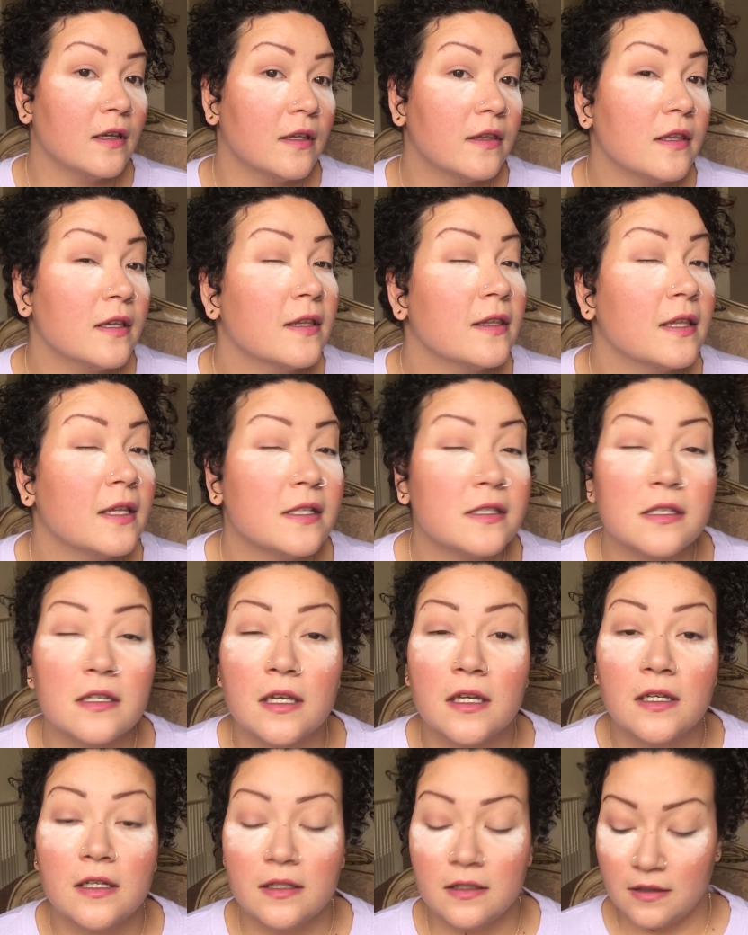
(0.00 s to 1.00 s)
I think that's
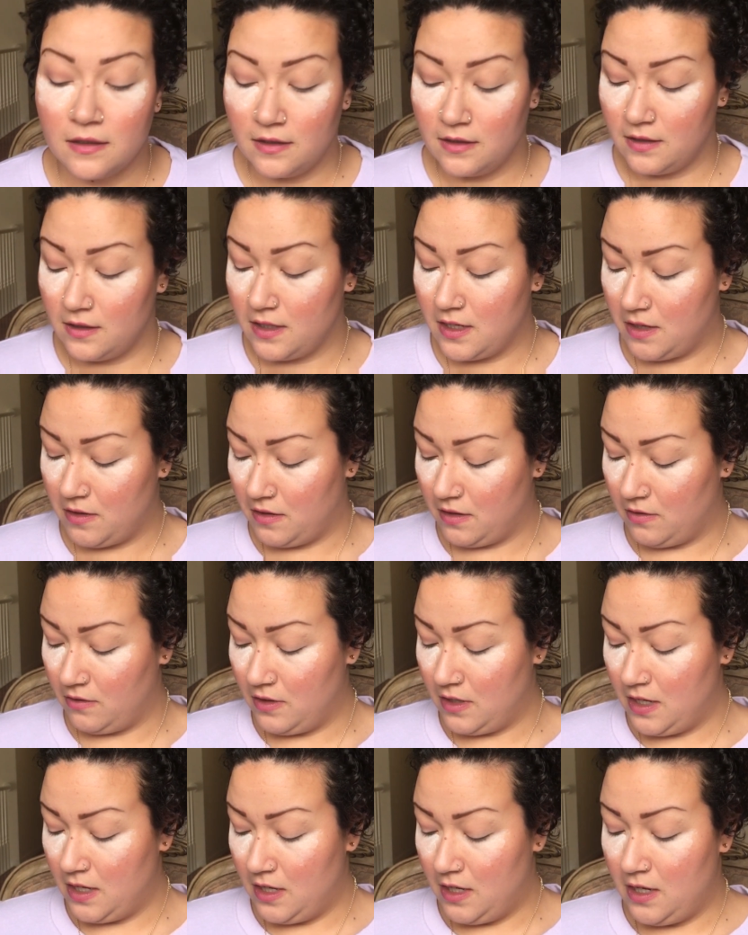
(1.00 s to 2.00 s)
good. No,
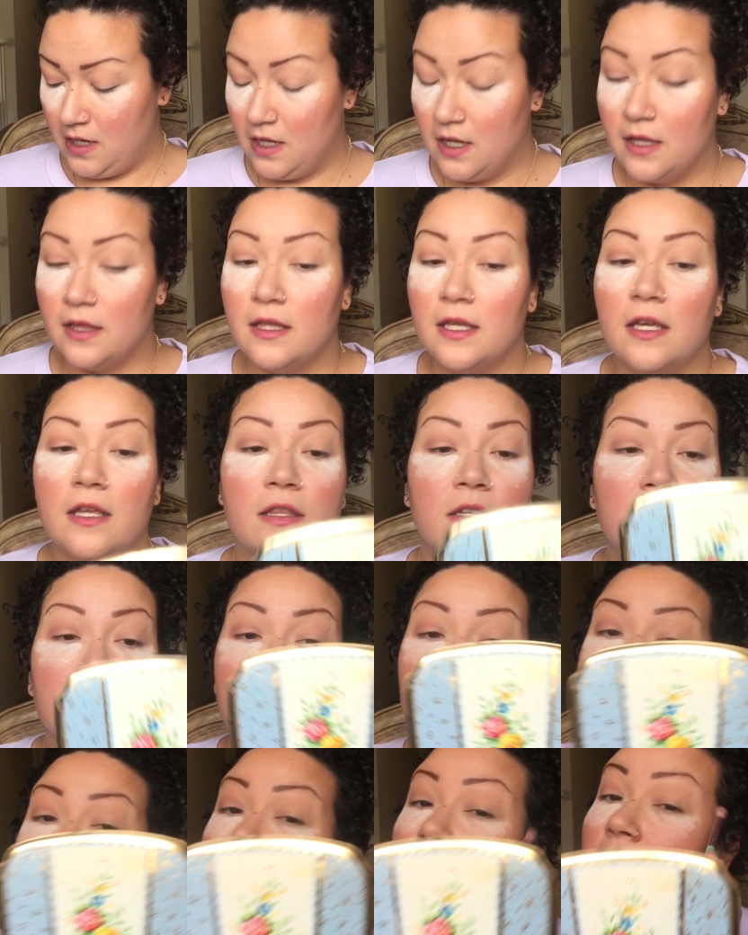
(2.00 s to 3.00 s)
the other
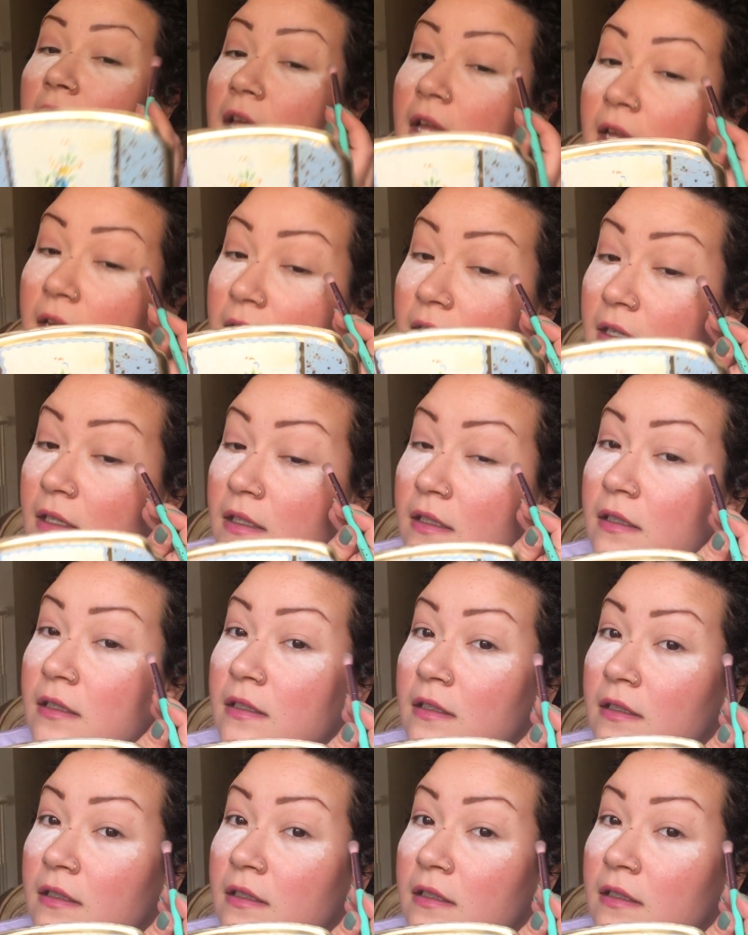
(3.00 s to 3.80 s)
side.